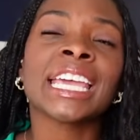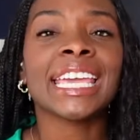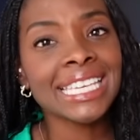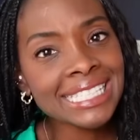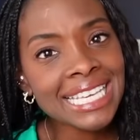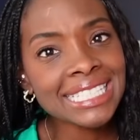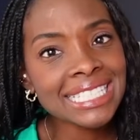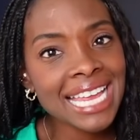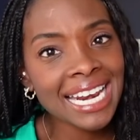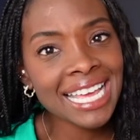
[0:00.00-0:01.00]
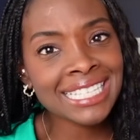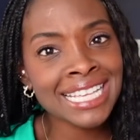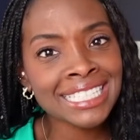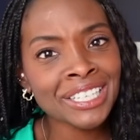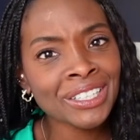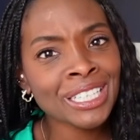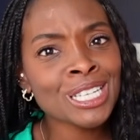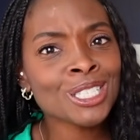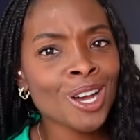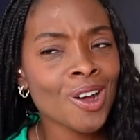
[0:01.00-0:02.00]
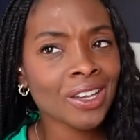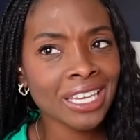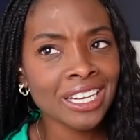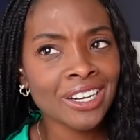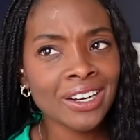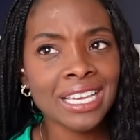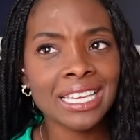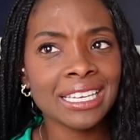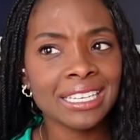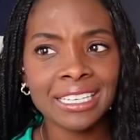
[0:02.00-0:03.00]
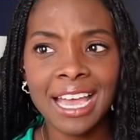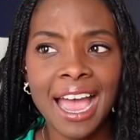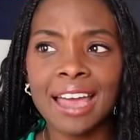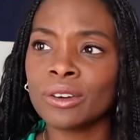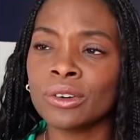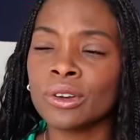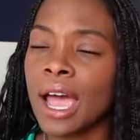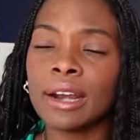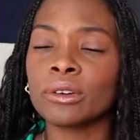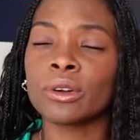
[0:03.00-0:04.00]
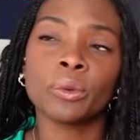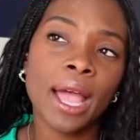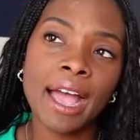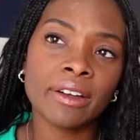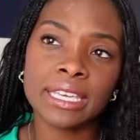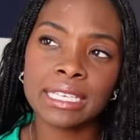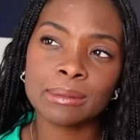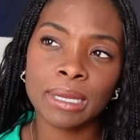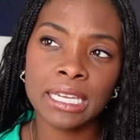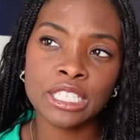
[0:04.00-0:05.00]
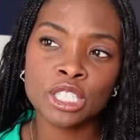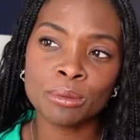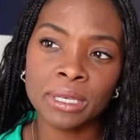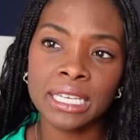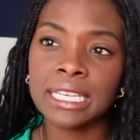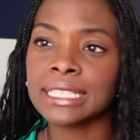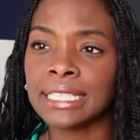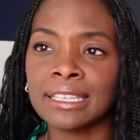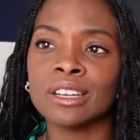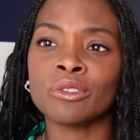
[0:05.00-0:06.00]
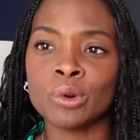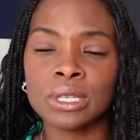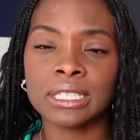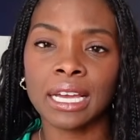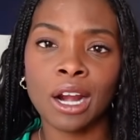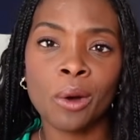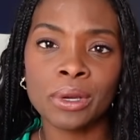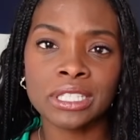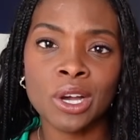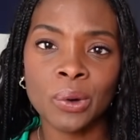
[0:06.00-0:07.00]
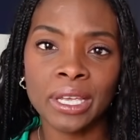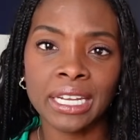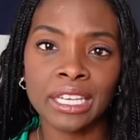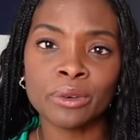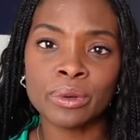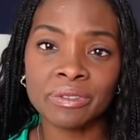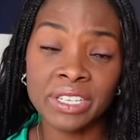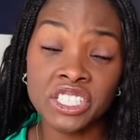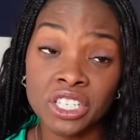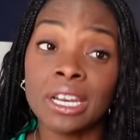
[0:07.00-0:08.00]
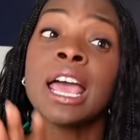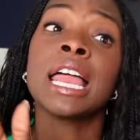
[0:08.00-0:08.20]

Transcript: He says it's not necessarily a dog ear. I don't know how he explained it to me, and he said that of course I could always go in and get a revision.